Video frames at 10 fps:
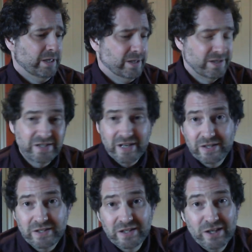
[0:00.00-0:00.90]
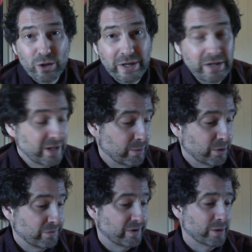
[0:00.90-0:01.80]
Seth didn't know anything
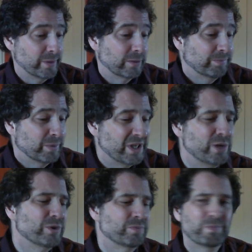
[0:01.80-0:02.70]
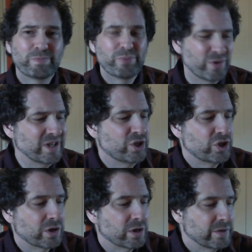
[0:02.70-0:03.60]
about farming, but he was pretty
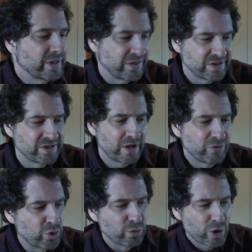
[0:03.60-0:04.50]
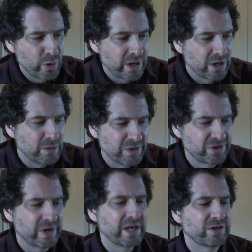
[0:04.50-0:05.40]
sure that the stuff growing in
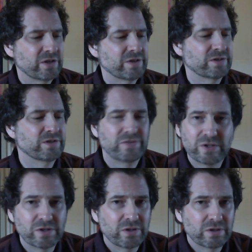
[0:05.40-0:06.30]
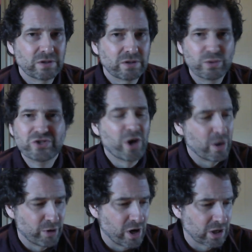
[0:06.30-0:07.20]
Mr. Antos's field was not
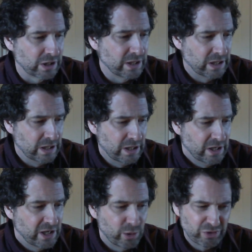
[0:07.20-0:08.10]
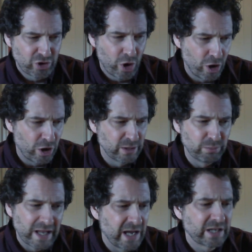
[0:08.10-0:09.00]
broccoli. It was tall and
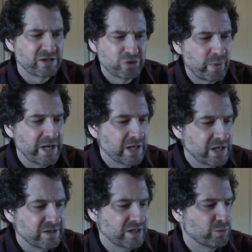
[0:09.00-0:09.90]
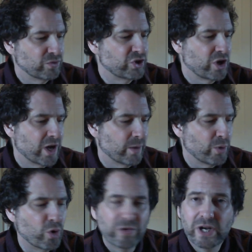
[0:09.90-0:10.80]
black and spiky and seemed to have shot up
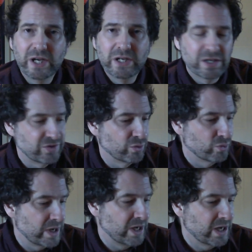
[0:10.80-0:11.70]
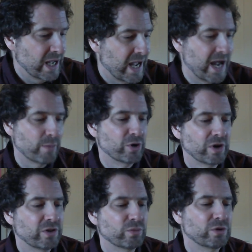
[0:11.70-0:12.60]
overnight as the rain hammered
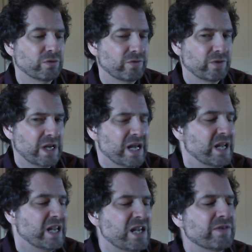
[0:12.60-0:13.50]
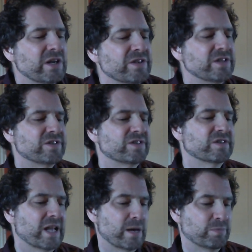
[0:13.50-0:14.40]
on the roof. Even as he'd
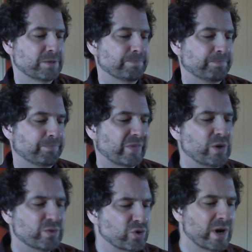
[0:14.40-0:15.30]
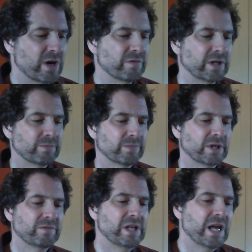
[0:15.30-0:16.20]
slept, he was aware of it and
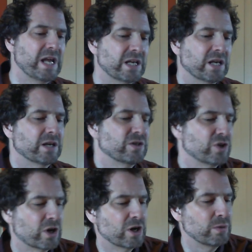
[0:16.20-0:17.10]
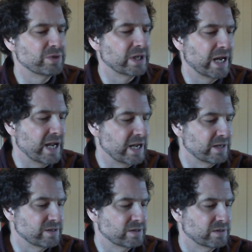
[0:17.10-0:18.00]
of the aching in his arms and
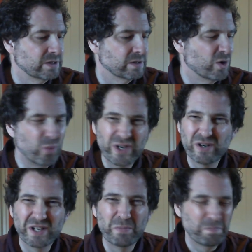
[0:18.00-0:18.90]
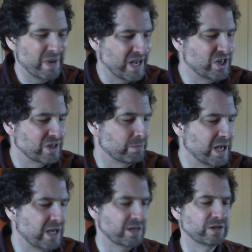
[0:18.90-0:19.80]
hands, a weird, impatient
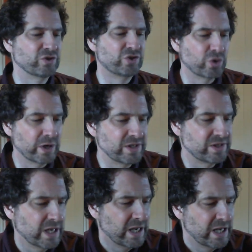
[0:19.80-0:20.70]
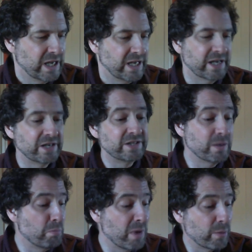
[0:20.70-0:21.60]
pain in his joints. He had a
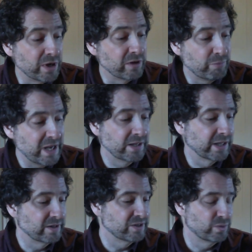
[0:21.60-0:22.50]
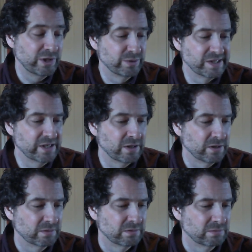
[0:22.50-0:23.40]
dim memory of pain like this when he was
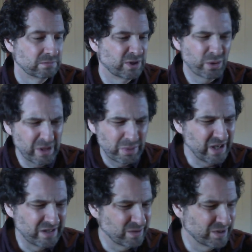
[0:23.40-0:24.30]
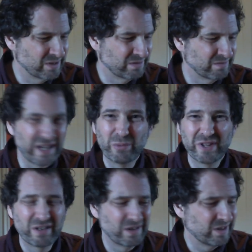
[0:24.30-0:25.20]
little. Growing pains, wasn't that what
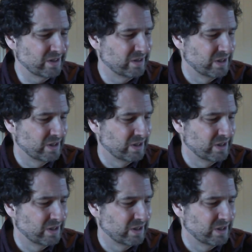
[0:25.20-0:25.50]
they called it?